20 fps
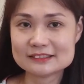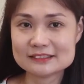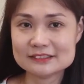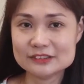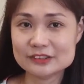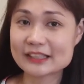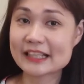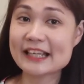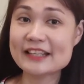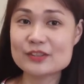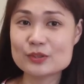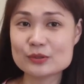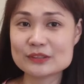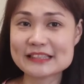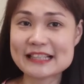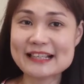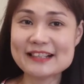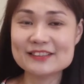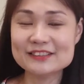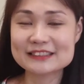You can use
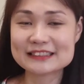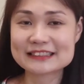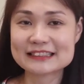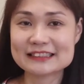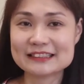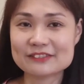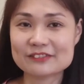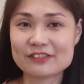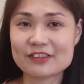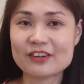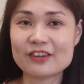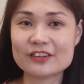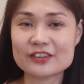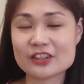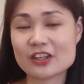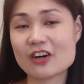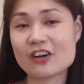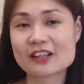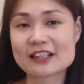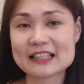them for
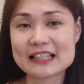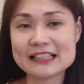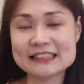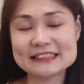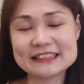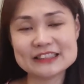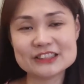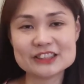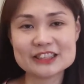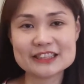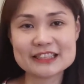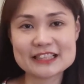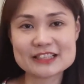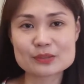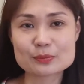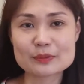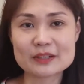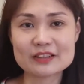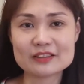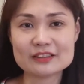your organization
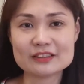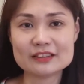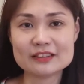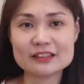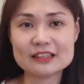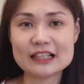as well.